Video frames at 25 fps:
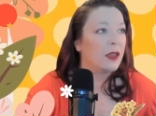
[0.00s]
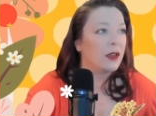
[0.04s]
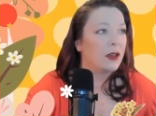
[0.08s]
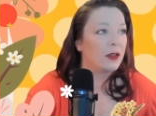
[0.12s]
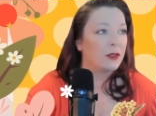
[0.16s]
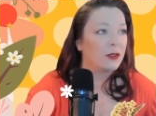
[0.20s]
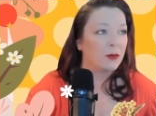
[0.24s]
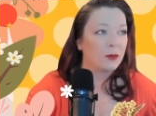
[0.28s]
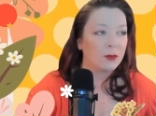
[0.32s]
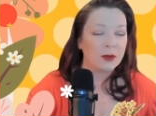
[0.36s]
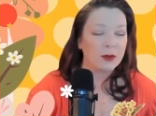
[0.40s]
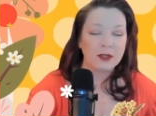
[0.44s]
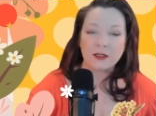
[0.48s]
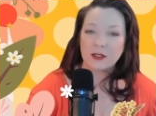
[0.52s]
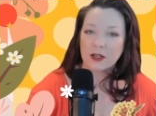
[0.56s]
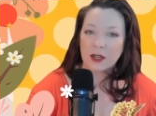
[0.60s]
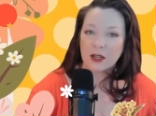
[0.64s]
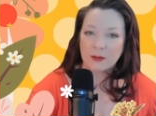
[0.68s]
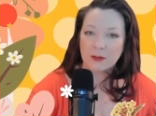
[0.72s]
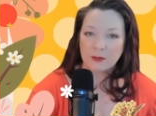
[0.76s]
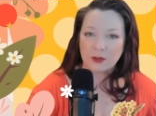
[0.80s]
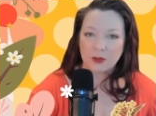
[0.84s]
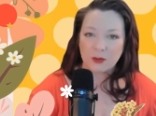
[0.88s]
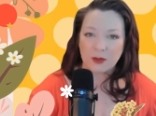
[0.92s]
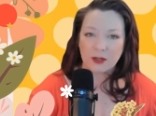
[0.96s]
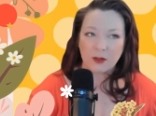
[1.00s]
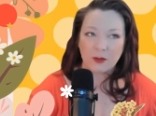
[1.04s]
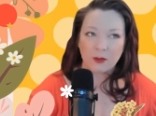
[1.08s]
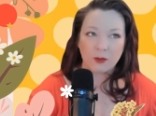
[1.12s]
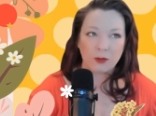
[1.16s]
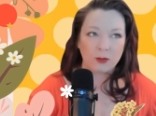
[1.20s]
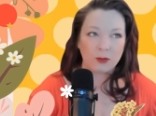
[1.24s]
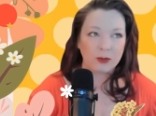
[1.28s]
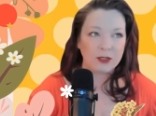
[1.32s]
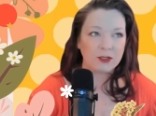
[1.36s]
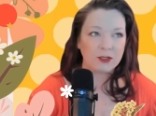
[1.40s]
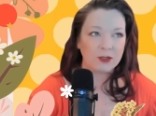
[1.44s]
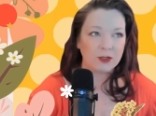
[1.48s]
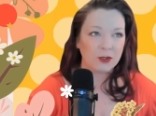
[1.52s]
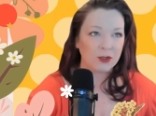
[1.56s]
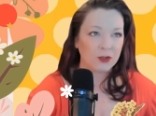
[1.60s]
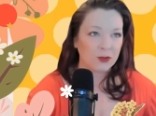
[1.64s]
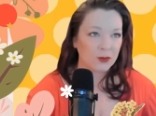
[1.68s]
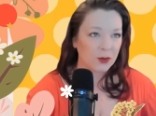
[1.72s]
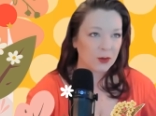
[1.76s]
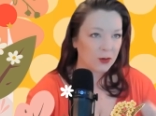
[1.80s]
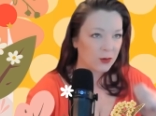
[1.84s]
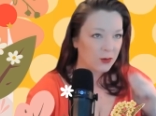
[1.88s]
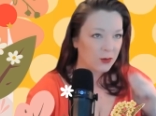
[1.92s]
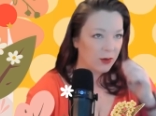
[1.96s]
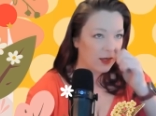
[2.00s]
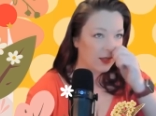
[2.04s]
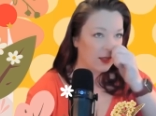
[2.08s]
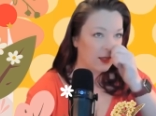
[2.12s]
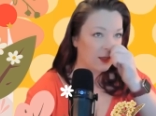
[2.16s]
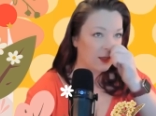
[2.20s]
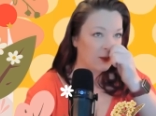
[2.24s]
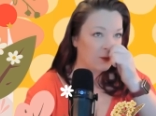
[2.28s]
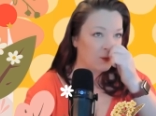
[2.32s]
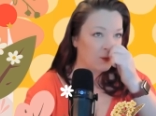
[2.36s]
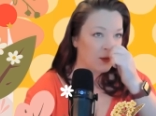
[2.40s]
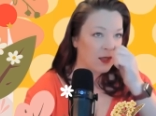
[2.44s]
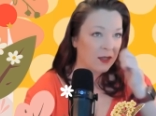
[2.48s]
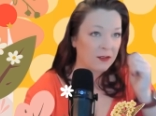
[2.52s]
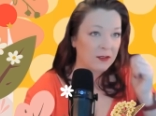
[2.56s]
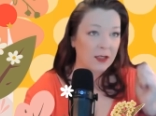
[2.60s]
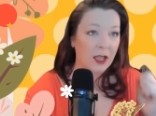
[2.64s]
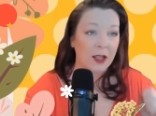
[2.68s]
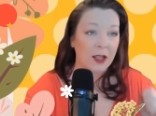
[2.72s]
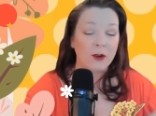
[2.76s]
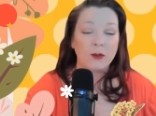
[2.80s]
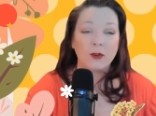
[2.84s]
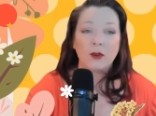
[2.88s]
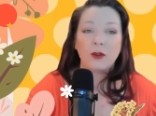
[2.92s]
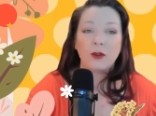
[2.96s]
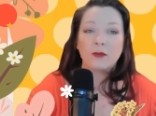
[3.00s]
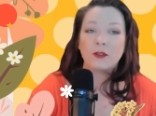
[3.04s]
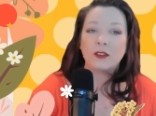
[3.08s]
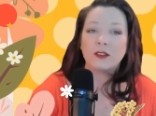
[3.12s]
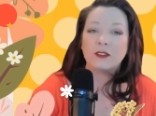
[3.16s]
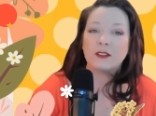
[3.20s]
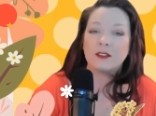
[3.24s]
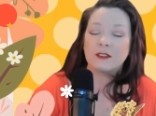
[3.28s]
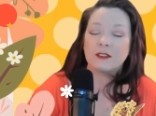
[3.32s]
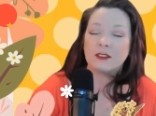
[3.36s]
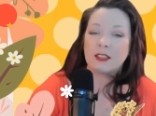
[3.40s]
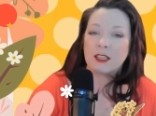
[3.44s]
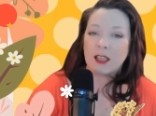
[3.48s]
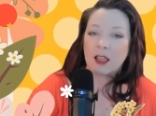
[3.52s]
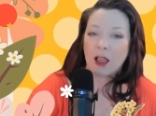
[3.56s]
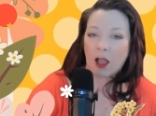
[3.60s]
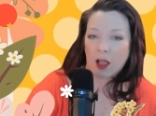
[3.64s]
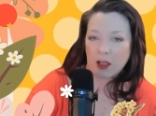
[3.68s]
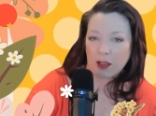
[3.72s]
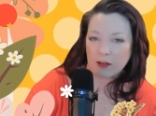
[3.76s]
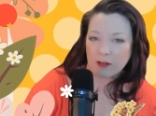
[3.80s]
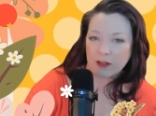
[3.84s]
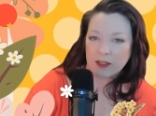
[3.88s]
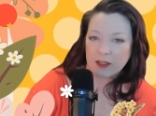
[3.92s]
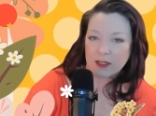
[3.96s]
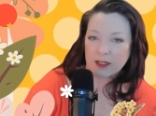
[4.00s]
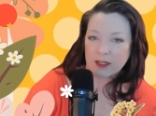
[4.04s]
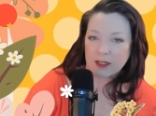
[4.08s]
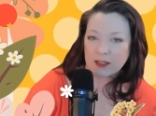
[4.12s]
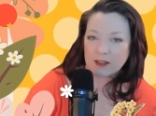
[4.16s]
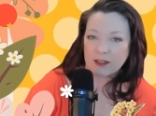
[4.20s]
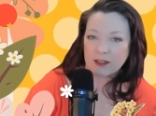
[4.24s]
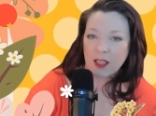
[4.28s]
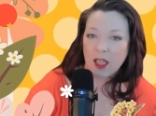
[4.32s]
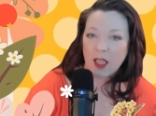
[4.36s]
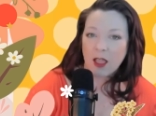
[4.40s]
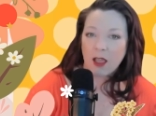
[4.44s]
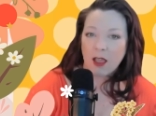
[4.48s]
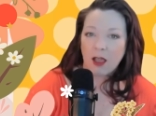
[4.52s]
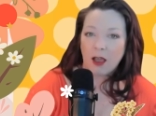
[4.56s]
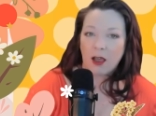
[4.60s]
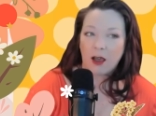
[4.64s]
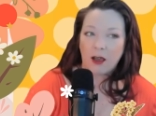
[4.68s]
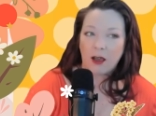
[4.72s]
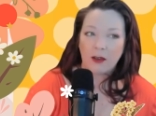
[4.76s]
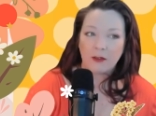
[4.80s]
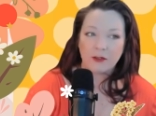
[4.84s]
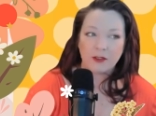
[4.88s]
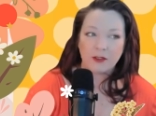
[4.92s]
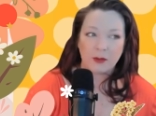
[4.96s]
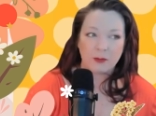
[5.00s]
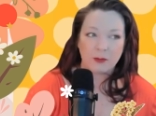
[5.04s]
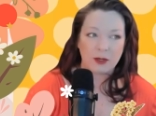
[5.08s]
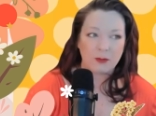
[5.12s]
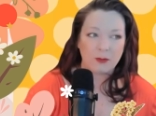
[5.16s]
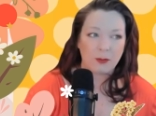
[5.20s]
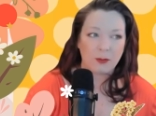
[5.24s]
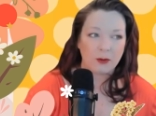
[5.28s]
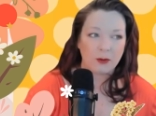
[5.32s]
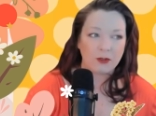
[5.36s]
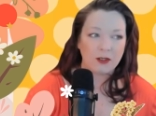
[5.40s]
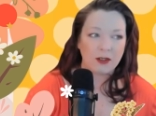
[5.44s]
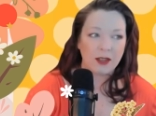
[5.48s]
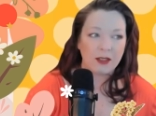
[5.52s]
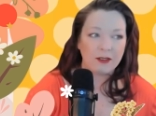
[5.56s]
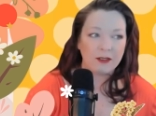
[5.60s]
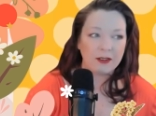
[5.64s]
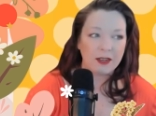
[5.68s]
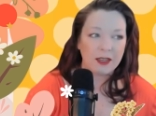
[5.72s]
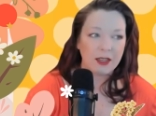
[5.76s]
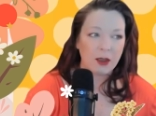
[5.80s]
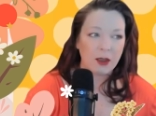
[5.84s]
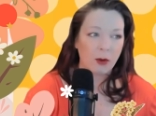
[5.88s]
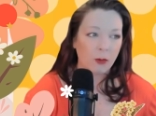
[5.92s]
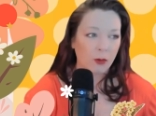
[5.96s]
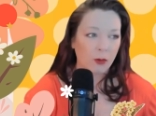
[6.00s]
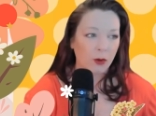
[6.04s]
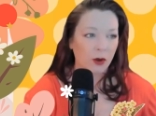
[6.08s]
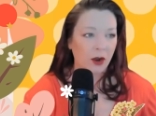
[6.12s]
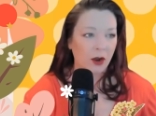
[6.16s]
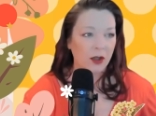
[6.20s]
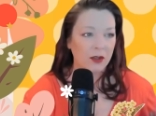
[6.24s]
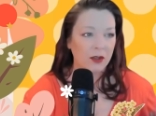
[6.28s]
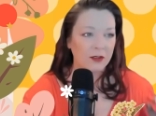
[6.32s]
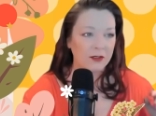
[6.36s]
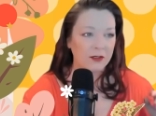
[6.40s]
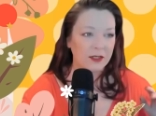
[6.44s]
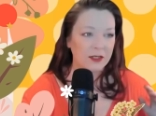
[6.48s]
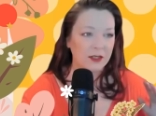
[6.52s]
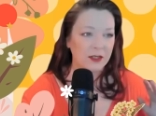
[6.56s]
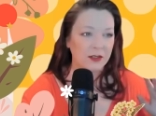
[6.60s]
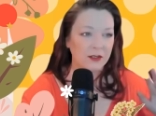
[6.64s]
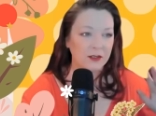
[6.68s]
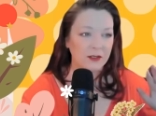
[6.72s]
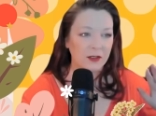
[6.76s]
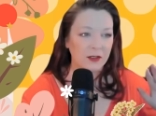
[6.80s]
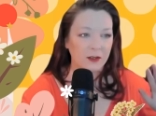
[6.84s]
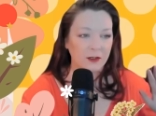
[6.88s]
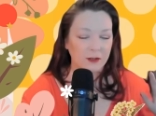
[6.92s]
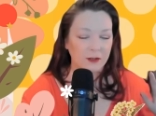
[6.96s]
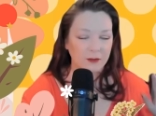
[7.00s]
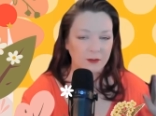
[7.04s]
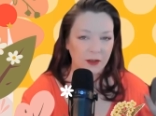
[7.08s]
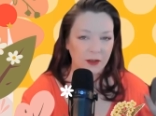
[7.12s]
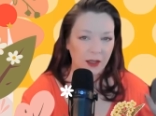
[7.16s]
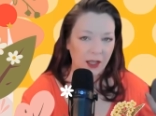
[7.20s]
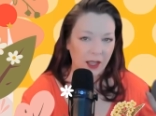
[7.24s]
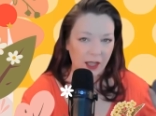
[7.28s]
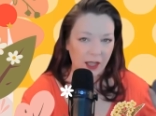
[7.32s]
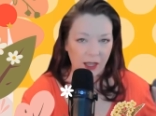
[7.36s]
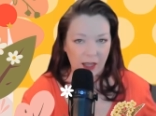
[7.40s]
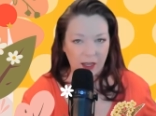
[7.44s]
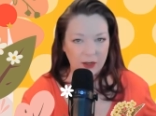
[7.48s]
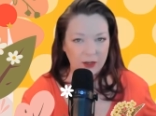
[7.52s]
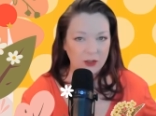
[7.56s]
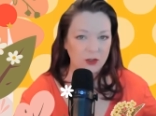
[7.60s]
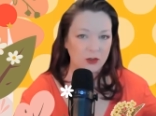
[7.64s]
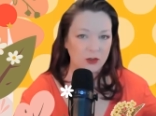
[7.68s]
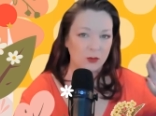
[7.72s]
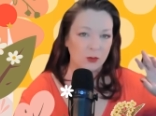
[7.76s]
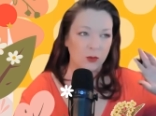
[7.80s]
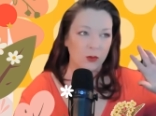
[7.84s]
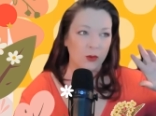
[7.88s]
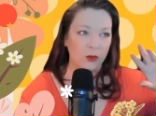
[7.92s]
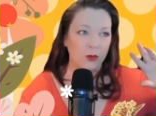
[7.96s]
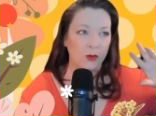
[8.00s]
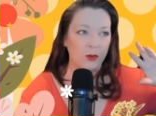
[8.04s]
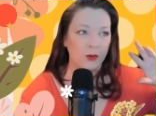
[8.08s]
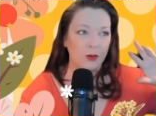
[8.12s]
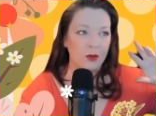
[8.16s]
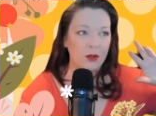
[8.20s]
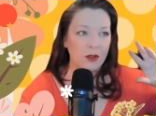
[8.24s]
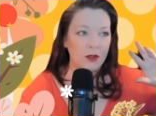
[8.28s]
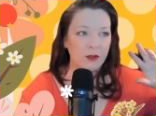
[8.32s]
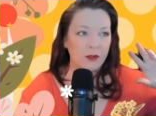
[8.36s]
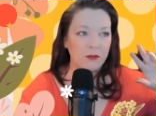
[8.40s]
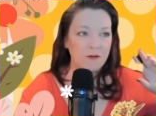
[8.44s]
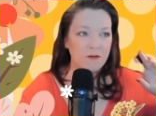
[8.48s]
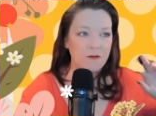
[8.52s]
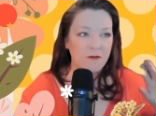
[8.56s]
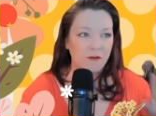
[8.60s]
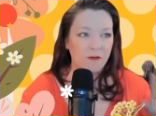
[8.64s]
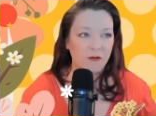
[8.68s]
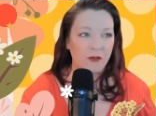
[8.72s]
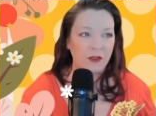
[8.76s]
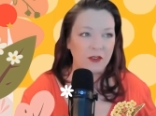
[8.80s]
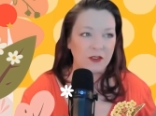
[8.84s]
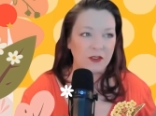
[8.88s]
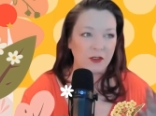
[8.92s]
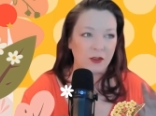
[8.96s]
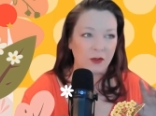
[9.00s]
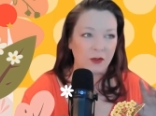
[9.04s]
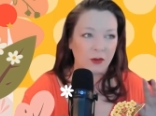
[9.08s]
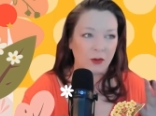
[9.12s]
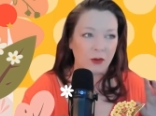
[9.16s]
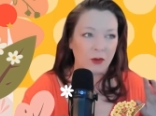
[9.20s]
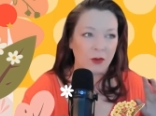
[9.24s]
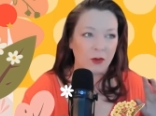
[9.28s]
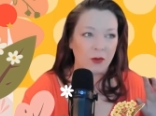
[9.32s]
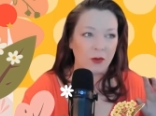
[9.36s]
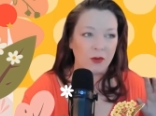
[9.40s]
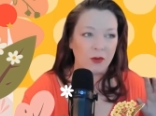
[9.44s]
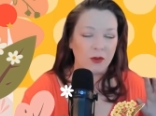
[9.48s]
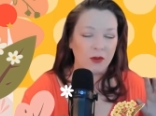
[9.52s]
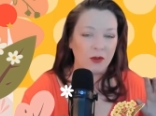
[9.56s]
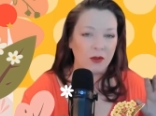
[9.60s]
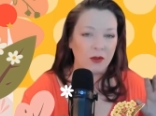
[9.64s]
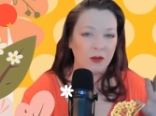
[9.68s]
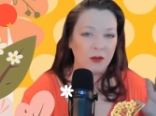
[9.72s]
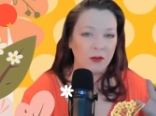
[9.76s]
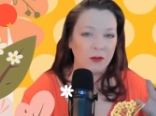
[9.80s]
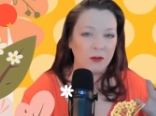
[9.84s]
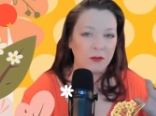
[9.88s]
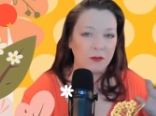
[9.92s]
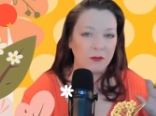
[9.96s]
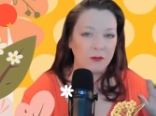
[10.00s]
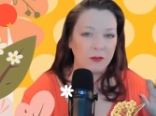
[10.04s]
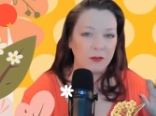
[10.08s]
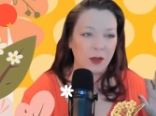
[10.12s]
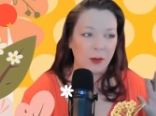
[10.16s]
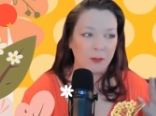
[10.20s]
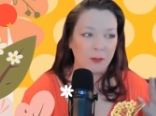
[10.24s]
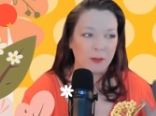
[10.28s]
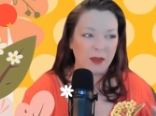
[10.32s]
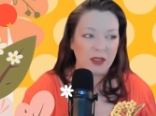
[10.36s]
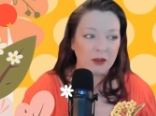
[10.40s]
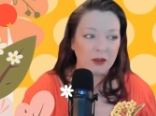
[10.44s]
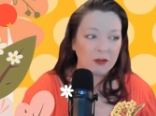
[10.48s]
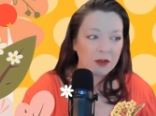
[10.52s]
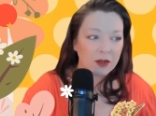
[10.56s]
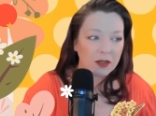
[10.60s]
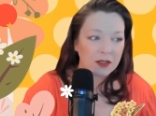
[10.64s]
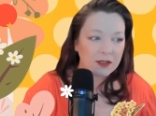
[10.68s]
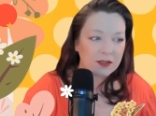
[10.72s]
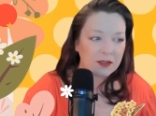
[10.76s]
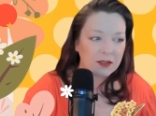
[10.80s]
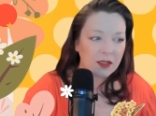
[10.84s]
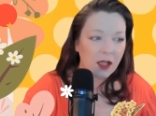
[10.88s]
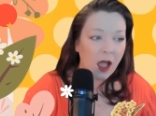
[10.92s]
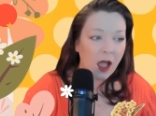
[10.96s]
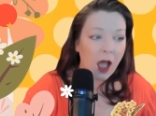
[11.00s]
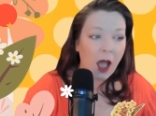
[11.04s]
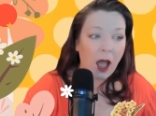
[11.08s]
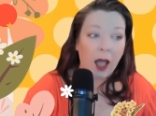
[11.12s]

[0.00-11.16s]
And the reason I'm doing a little research real quick is because I don't know if this is the ugliness of somebody's personality or ugliness of actual physical appearance.